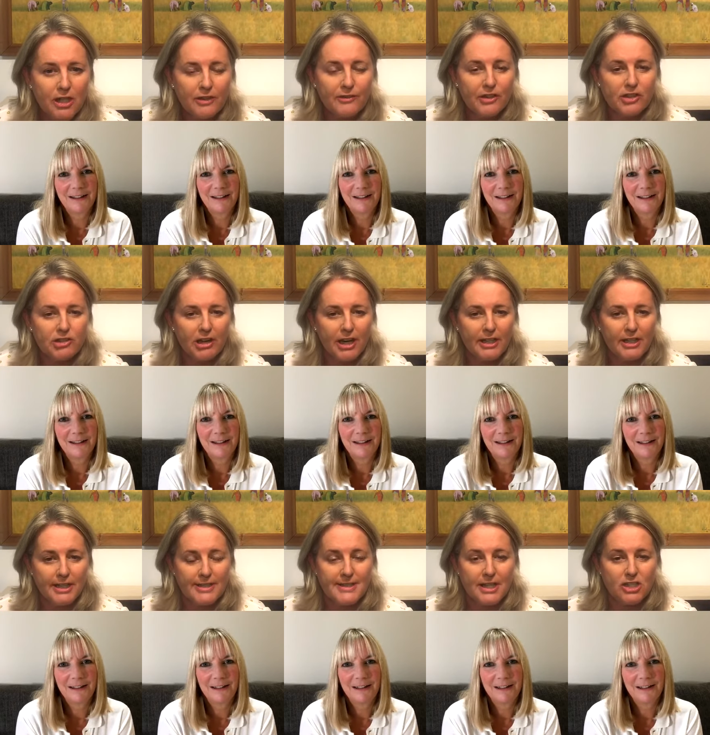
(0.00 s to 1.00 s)
Speaker 1: for a training
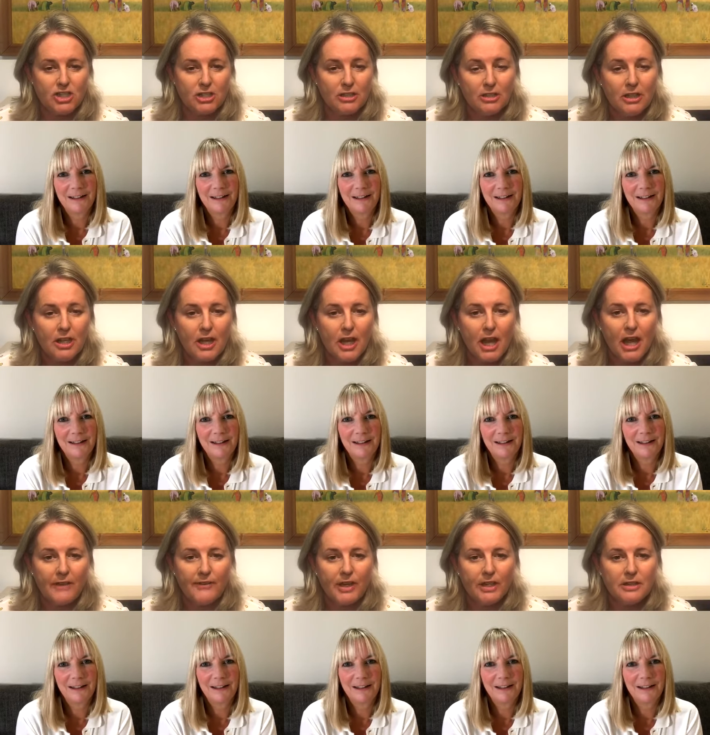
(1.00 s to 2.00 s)
session and
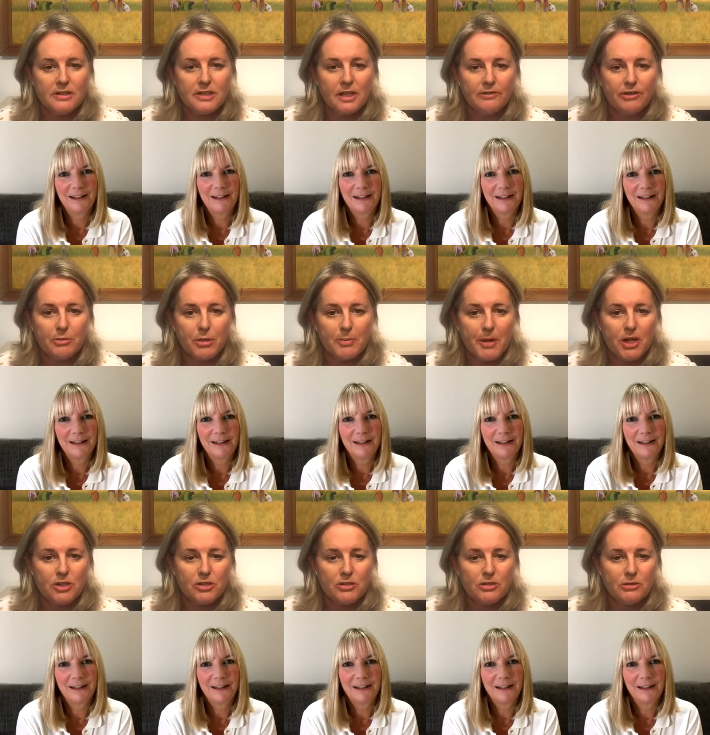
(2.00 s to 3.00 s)
then asking for a
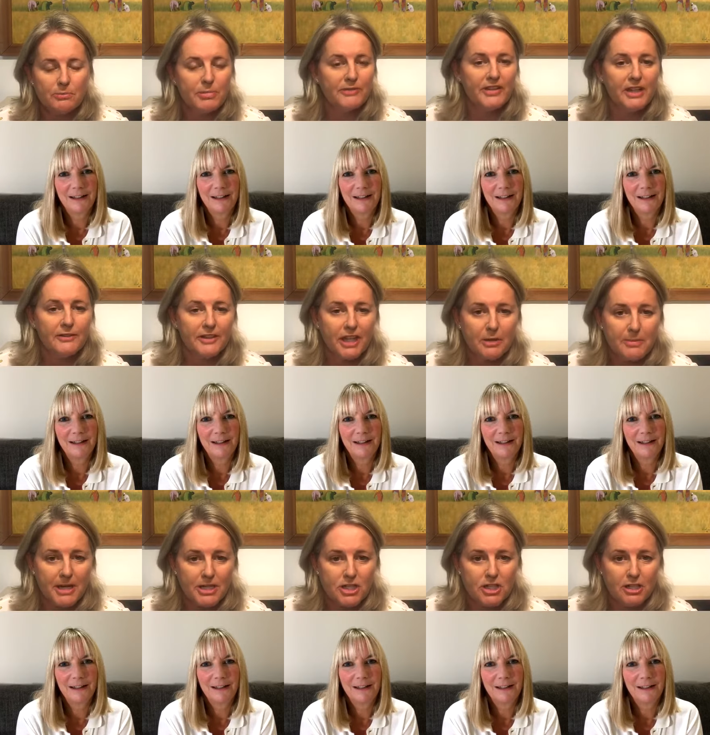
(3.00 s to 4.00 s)
proposal, but they never get
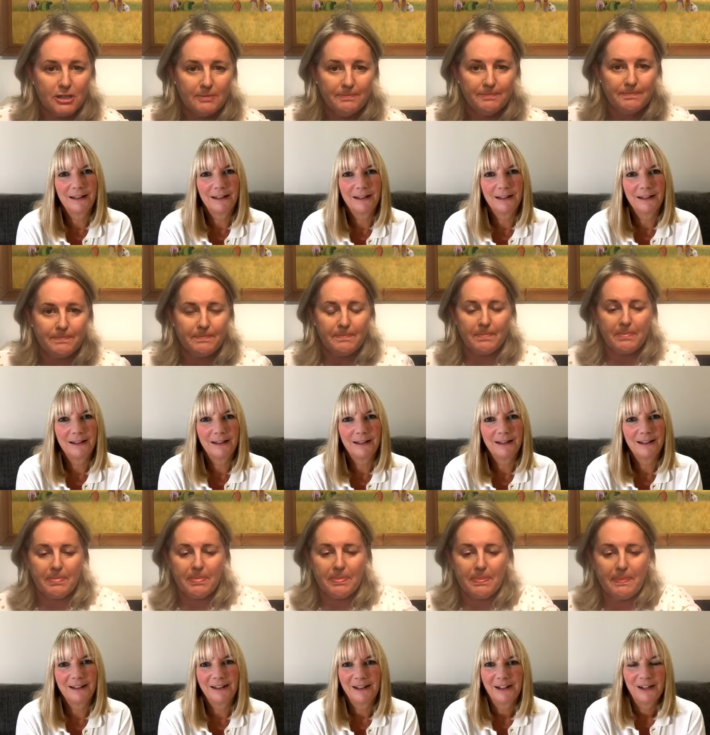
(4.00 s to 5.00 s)
back to you?
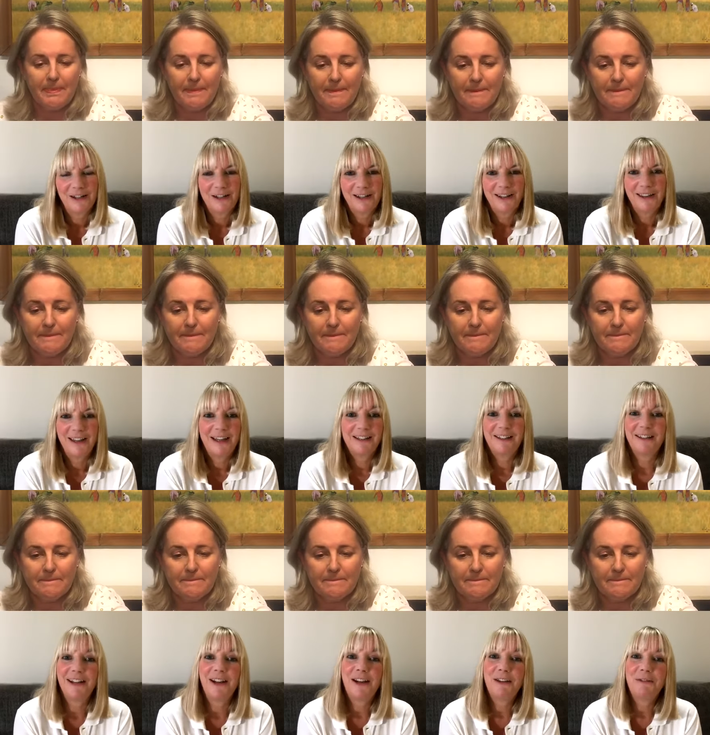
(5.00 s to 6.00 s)
That's
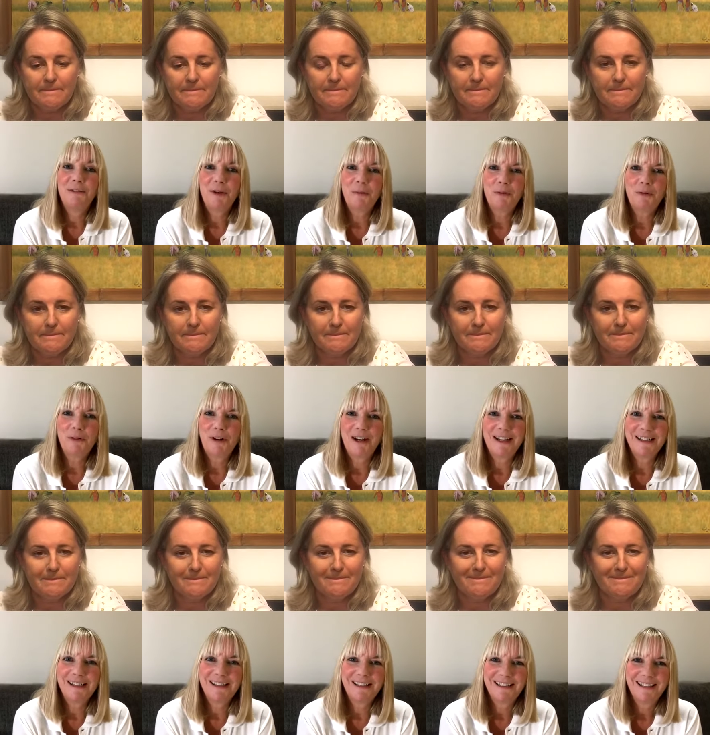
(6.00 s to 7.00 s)
Speaker 2: life, I'm afraid.
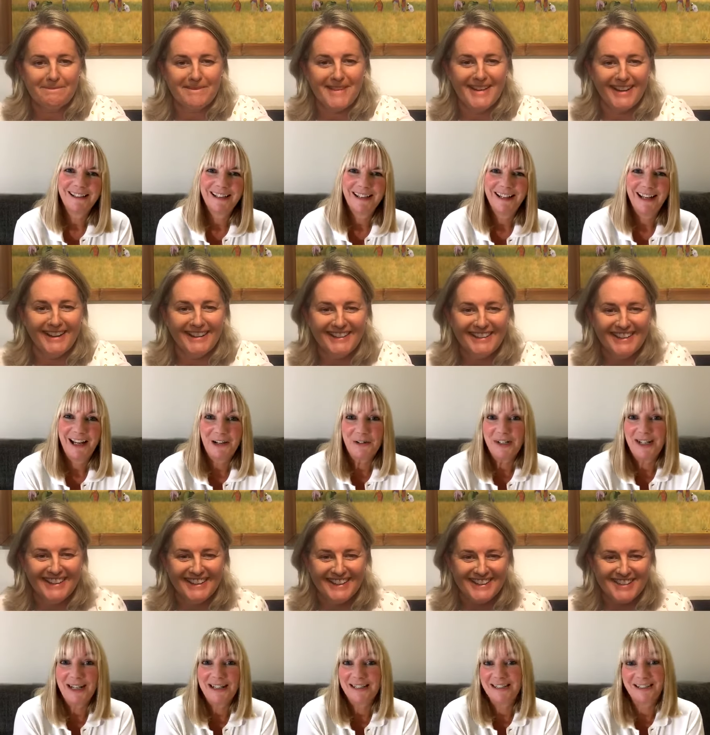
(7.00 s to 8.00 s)
Yeah.
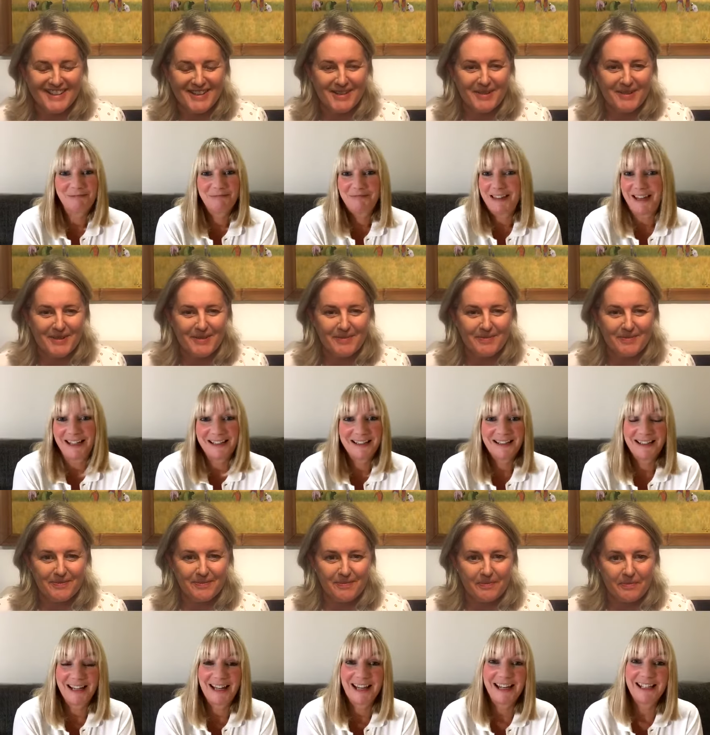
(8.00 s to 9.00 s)
Um, that,
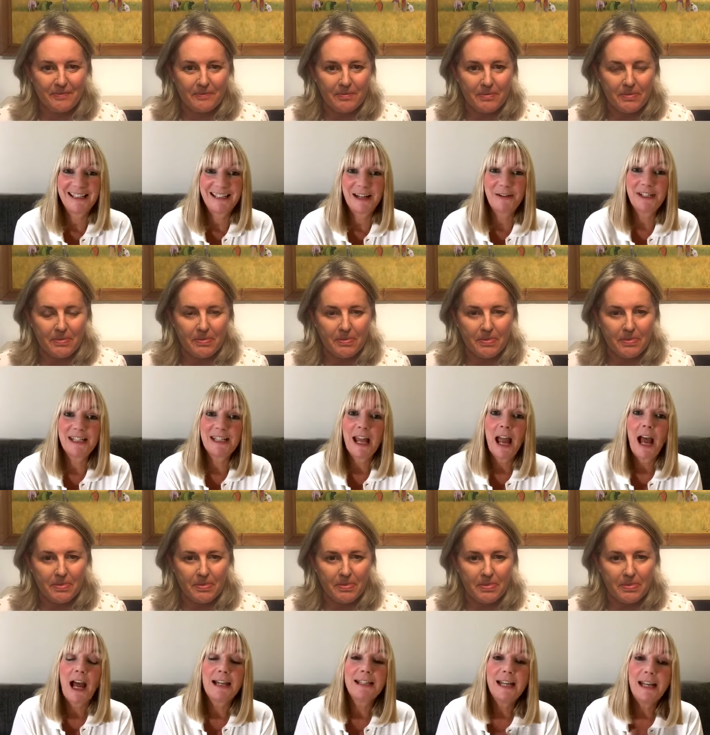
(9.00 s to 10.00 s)
that is how it is. I
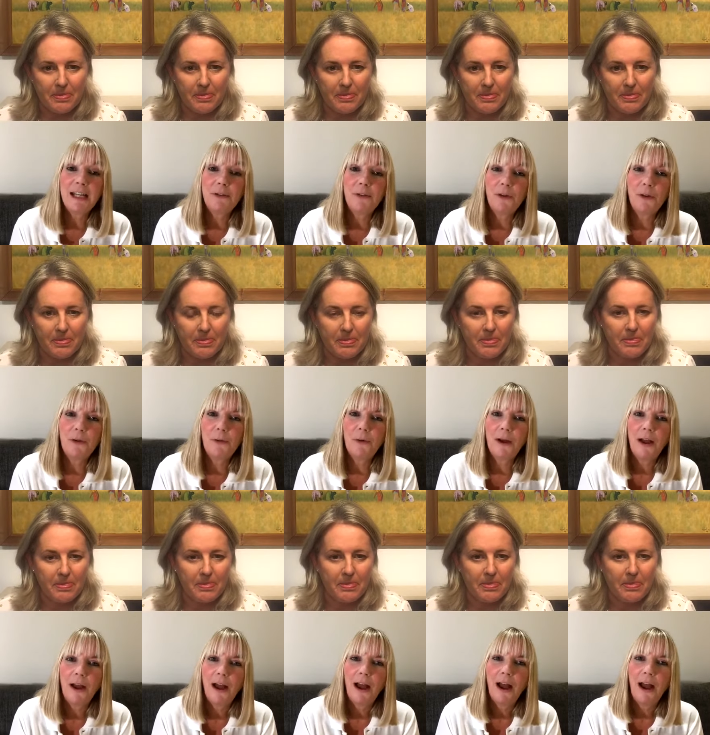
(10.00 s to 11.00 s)
tell you though,
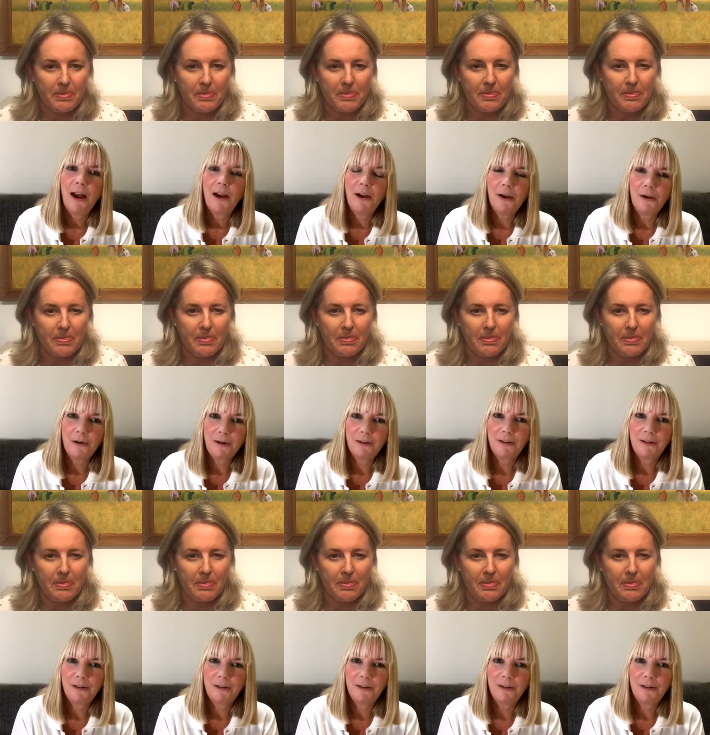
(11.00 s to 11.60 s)
a lot of